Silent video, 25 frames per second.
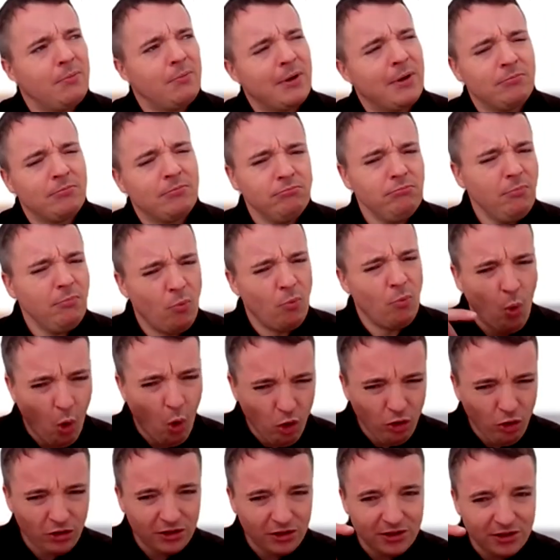I'm like,
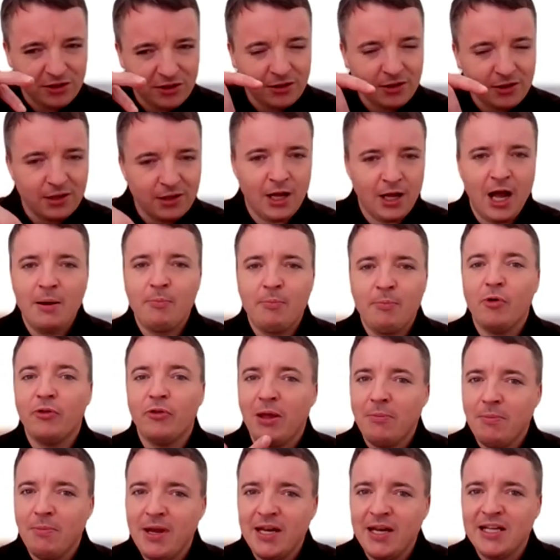walked?
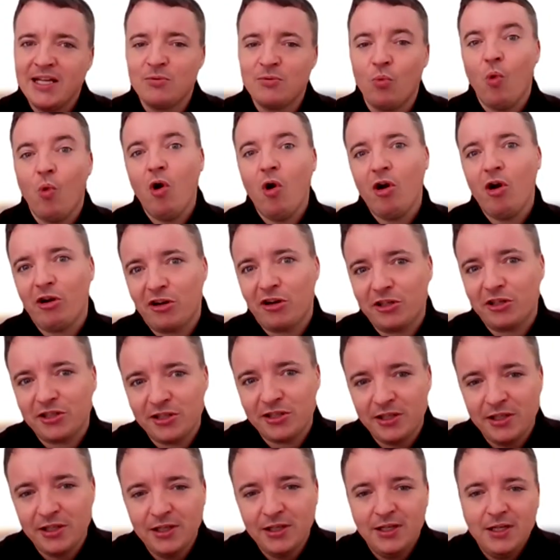What they mean is
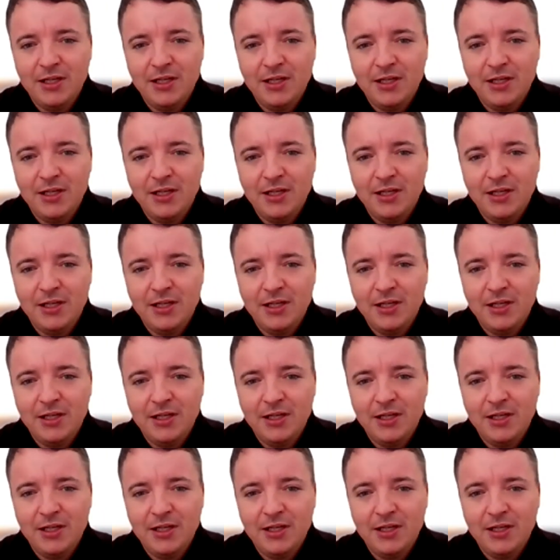worked.